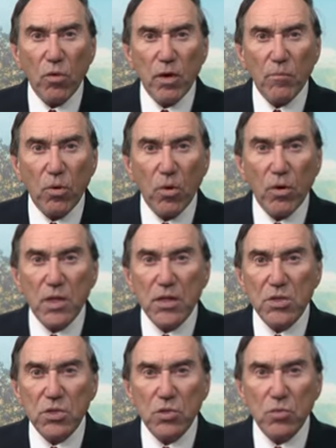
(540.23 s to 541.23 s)

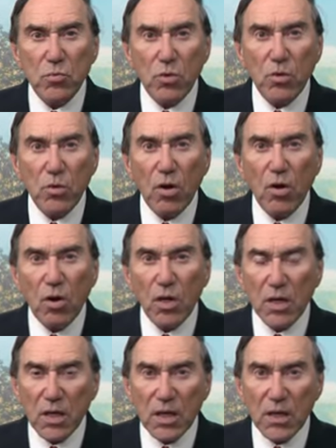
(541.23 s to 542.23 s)
employees who were on
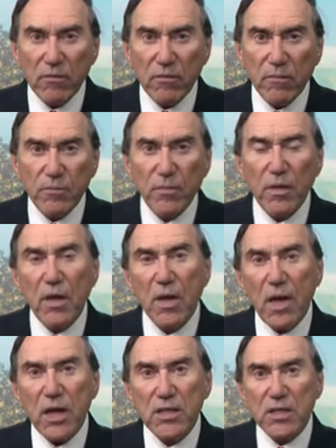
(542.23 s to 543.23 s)
leave.
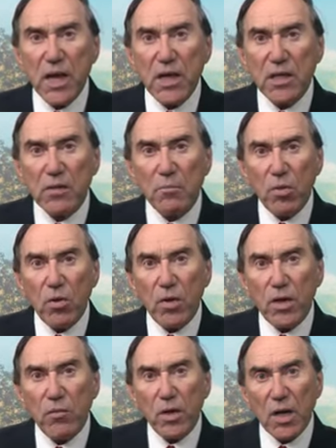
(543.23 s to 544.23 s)
A state
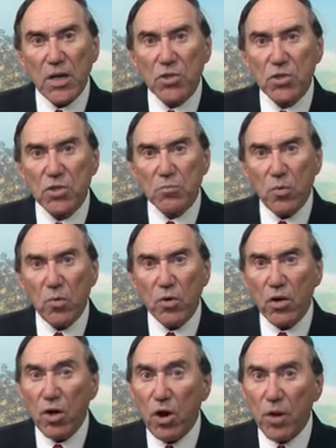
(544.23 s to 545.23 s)
employee relations
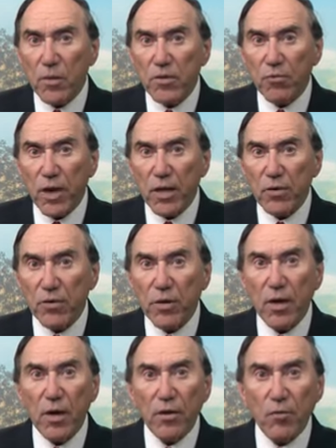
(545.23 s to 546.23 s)
board arbitrator
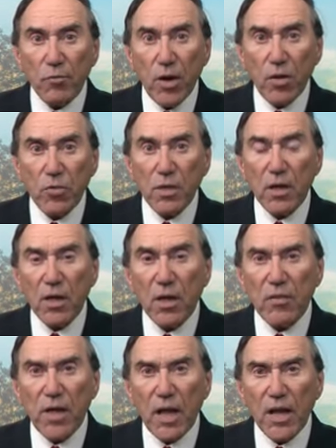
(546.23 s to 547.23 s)
wrote
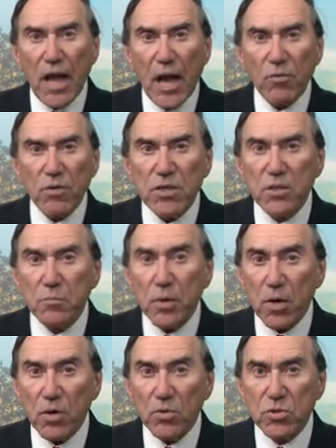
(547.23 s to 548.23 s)
that Lowry's
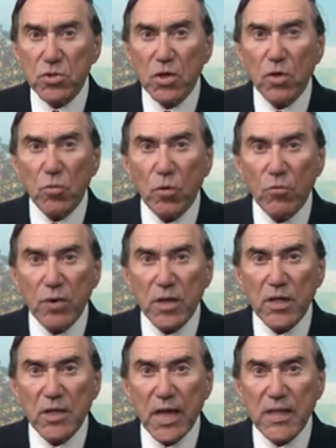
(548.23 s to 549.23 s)
posts were
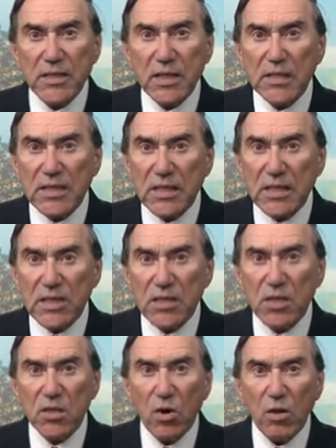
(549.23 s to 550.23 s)
written as a
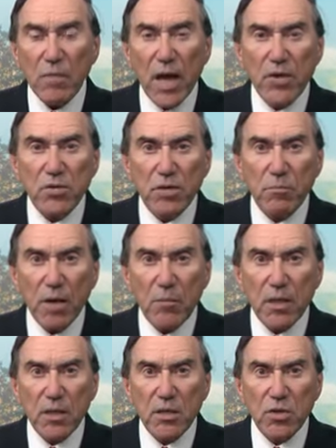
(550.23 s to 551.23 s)
citizen on matters of
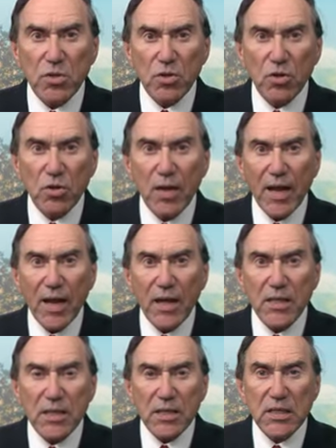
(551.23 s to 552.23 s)
public concern and
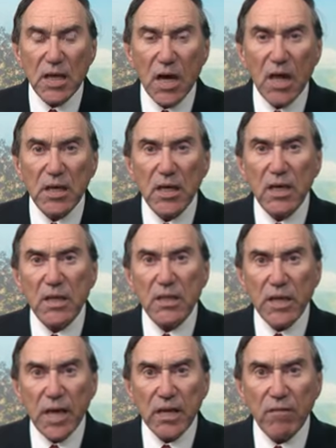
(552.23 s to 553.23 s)
did not
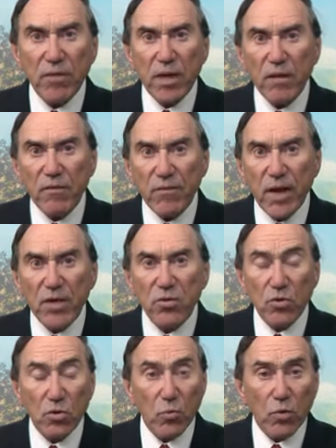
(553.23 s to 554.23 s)
negatively affect
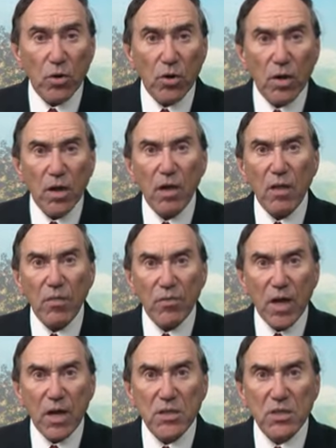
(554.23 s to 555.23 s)
her work.
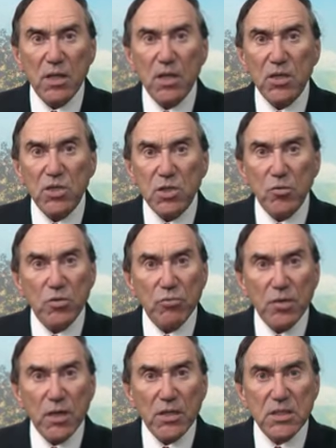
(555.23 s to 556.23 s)
Thus, she was
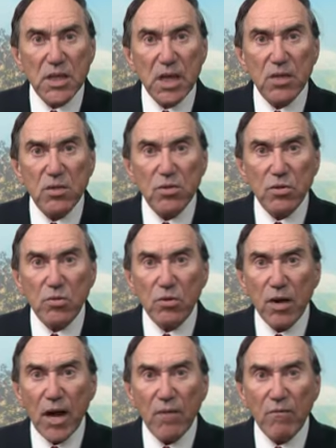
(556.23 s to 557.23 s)
reinstated to
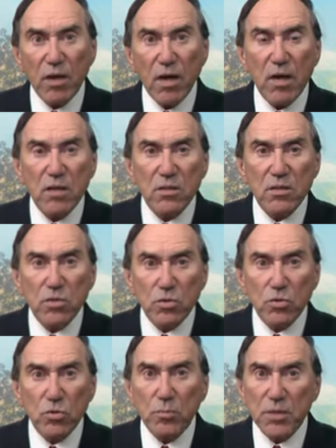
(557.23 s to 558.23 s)
her Avalon
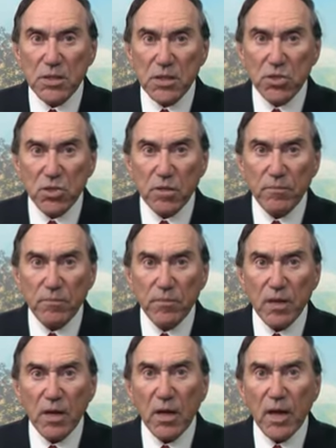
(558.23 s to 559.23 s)
school position.
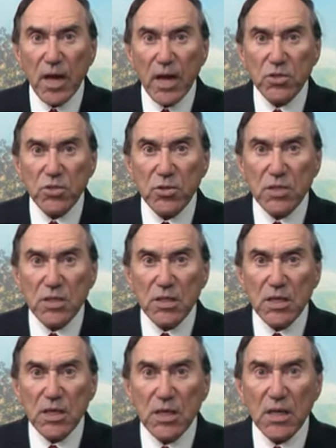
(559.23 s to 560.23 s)
As you can
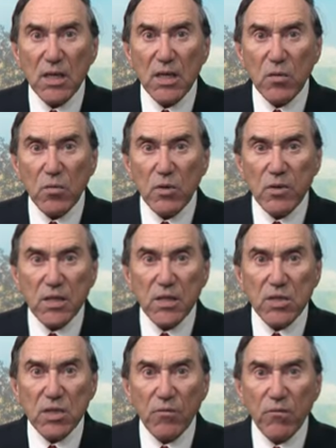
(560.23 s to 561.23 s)
see, with these
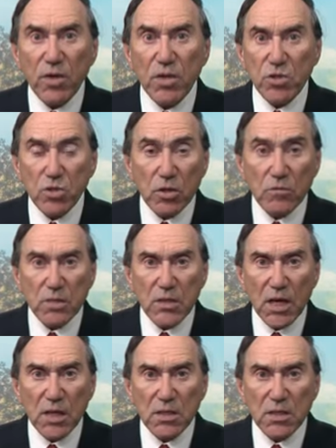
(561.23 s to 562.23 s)
differing
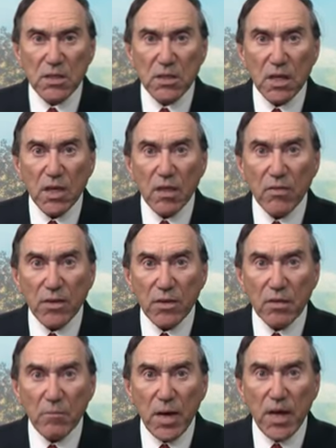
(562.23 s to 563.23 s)
circumstances, the
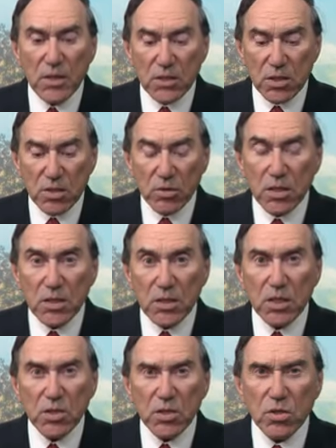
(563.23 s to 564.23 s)
debate still
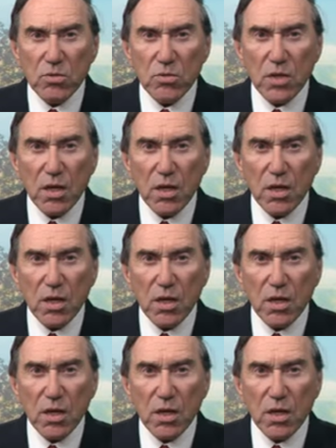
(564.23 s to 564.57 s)
continues